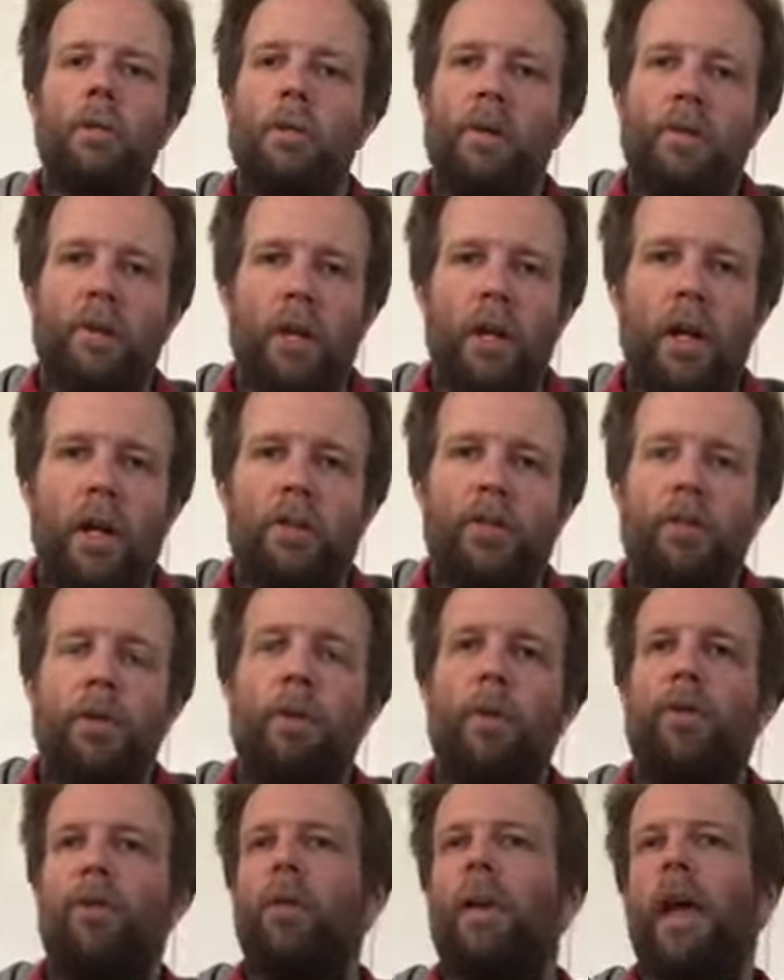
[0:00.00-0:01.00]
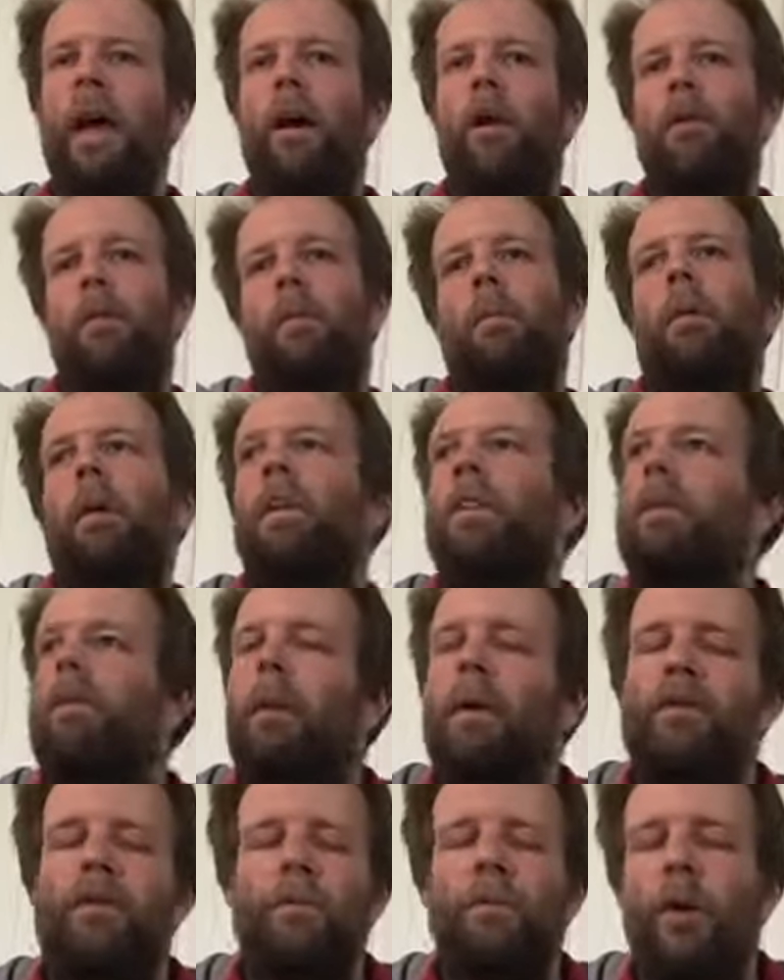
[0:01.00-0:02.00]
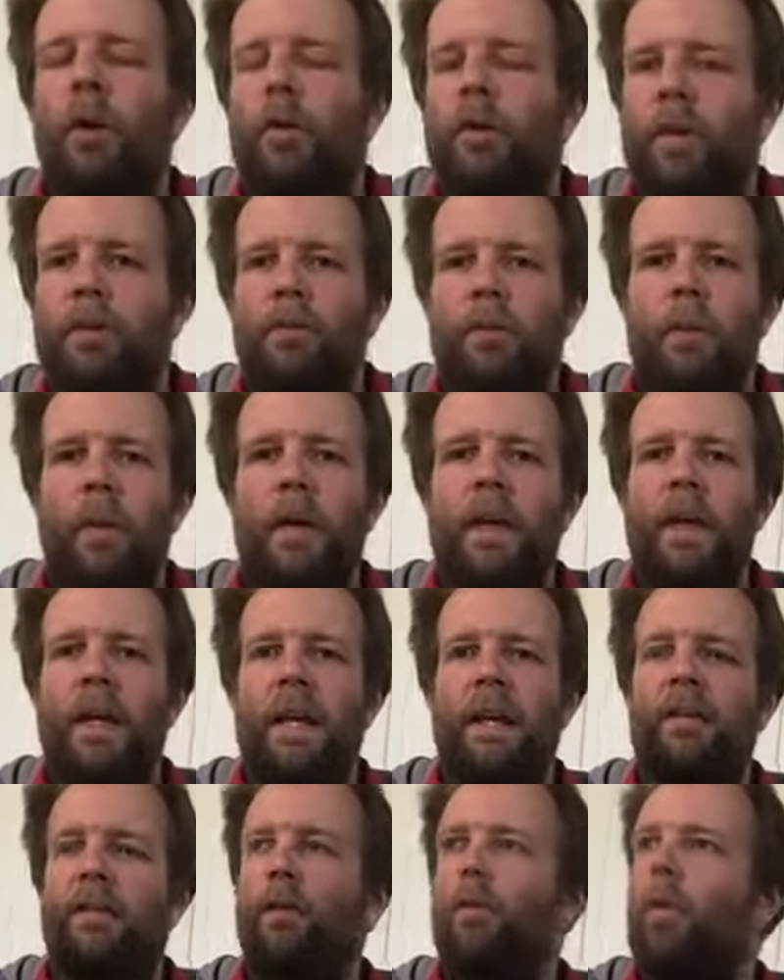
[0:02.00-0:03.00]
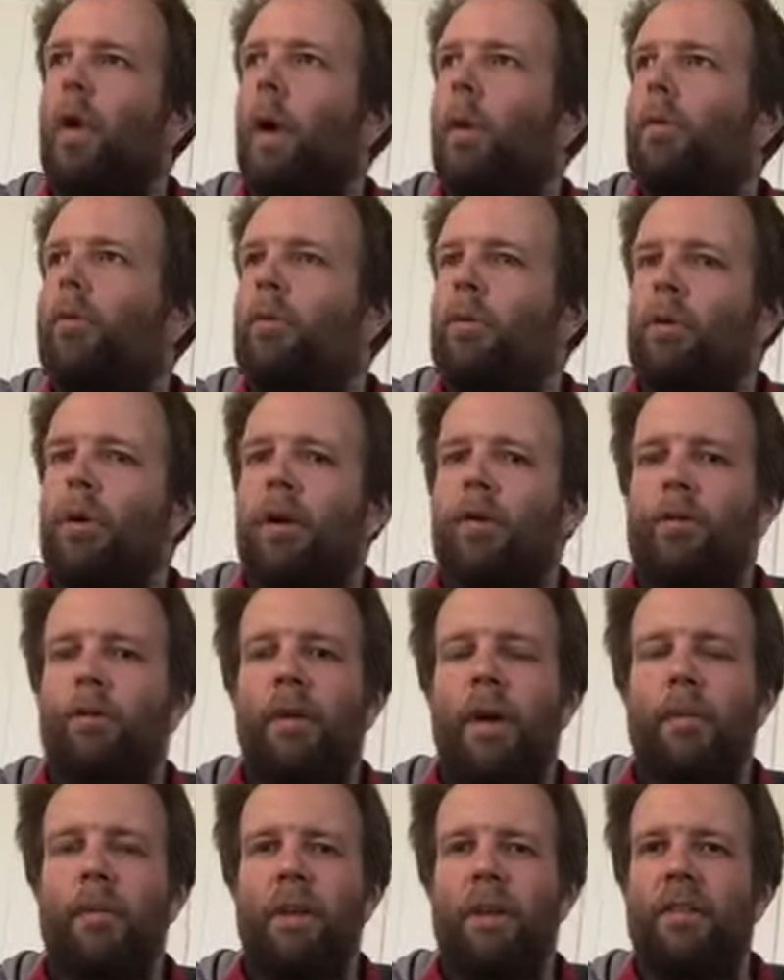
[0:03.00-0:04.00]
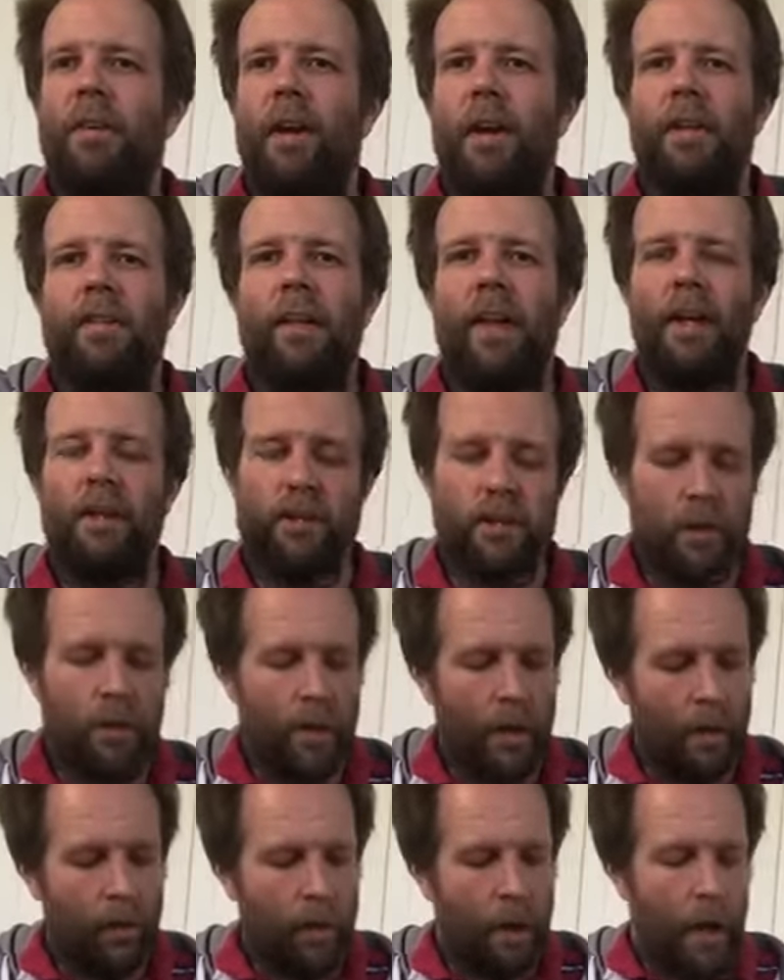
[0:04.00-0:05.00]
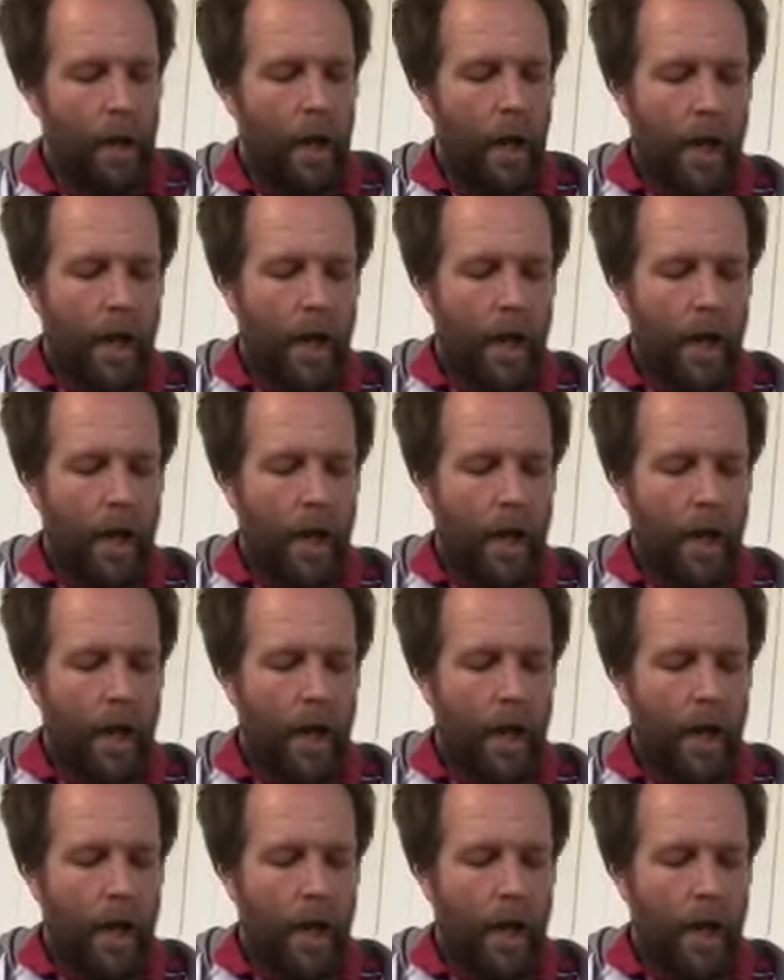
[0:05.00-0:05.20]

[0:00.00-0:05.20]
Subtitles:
if you'd like to, but for now, the most important thing for me is while we're all off, grab the guitar, let's get a tune out.